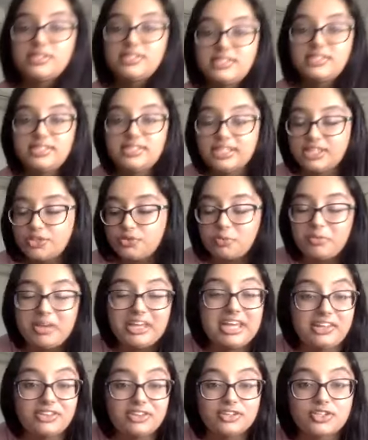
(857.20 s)
since we're
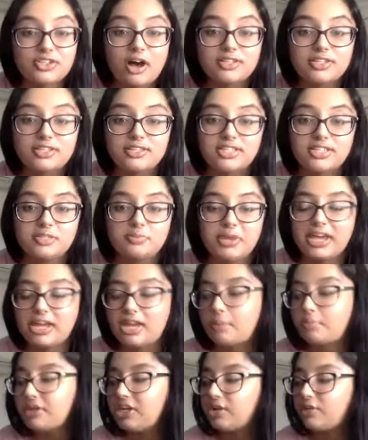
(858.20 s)
making the sauce in this pan,
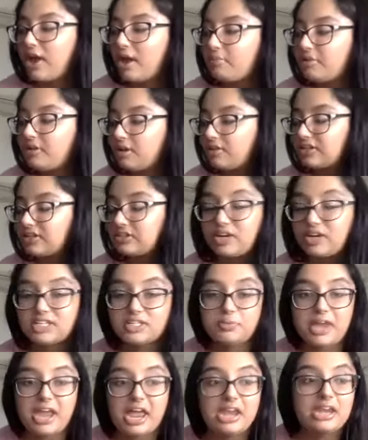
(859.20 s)
I'm going to grab another
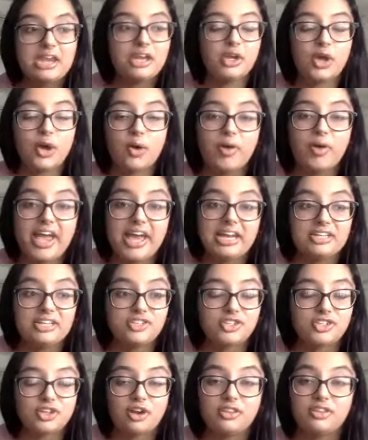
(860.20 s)
saucepan and go ahead and
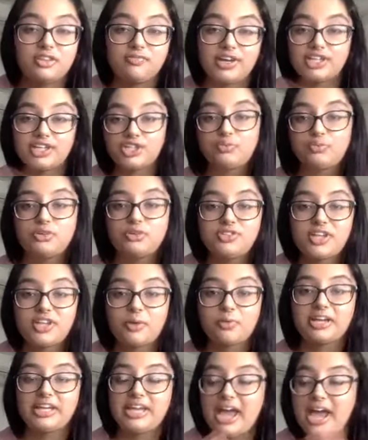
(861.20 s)
start the vegetables that
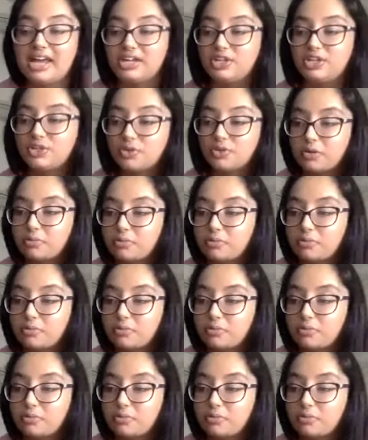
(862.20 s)
we're going to add into our